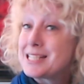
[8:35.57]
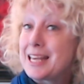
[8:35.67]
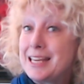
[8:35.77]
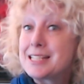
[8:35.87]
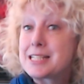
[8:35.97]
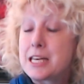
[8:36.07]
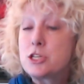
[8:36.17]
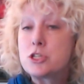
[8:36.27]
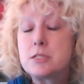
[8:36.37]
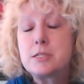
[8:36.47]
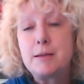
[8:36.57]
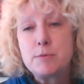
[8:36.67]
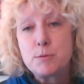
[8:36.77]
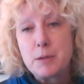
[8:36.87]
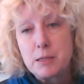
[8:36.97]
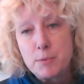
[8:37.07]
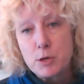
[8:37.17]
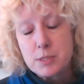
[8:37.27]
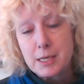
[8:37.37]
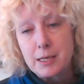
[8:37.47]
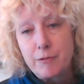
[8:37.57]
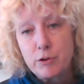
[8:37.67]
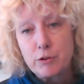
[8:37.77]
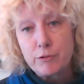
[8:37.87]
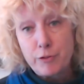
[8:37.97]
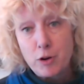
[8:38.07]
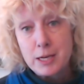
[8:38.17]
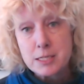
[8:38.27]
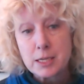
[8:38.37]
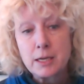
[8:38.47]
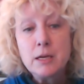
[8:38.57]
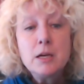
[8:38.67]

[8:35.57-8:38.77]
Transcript: extensions seem to be the most significant finding.